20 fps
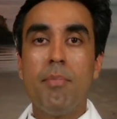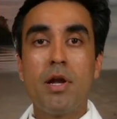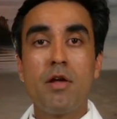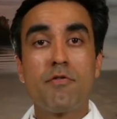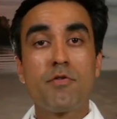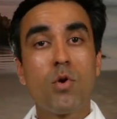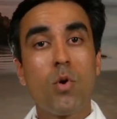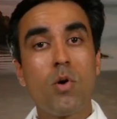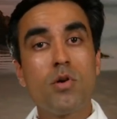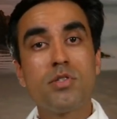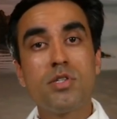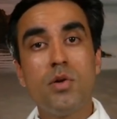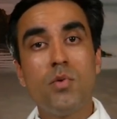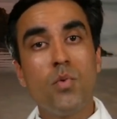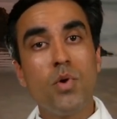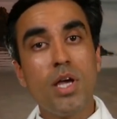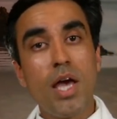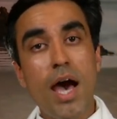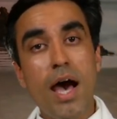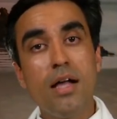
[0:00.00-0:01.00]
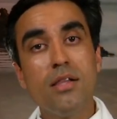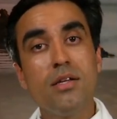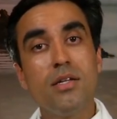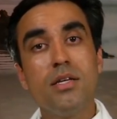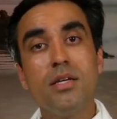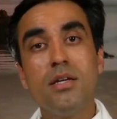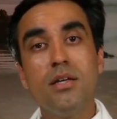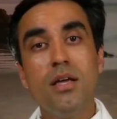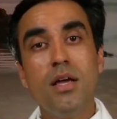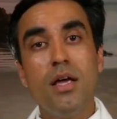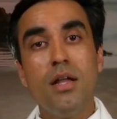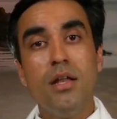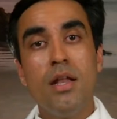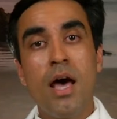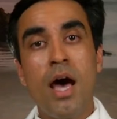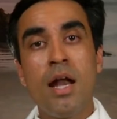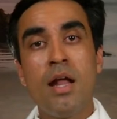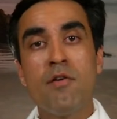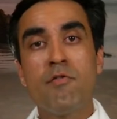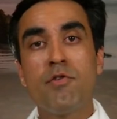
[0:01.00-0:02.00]
But of course, in reality,
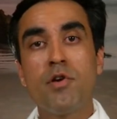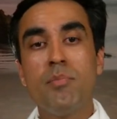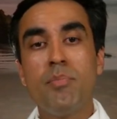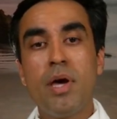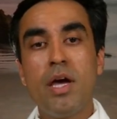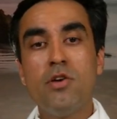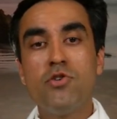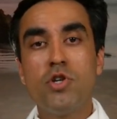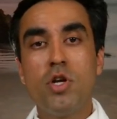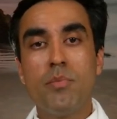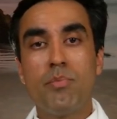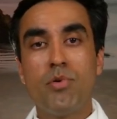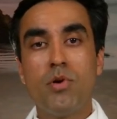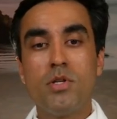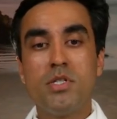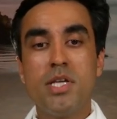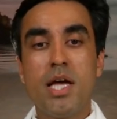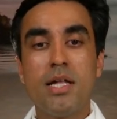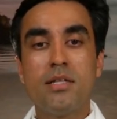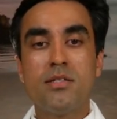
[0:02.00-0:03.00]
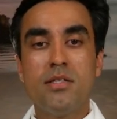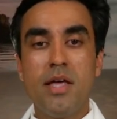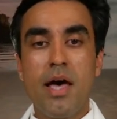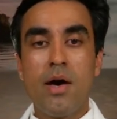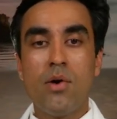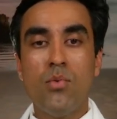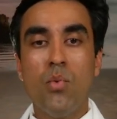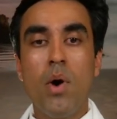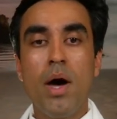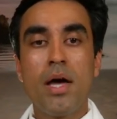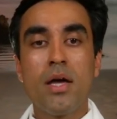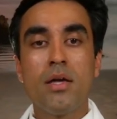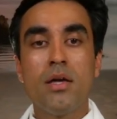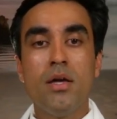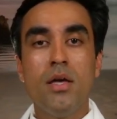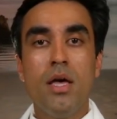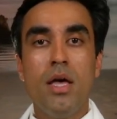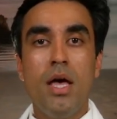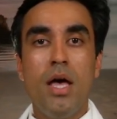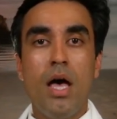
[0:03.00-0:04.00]
not every patient presents that way.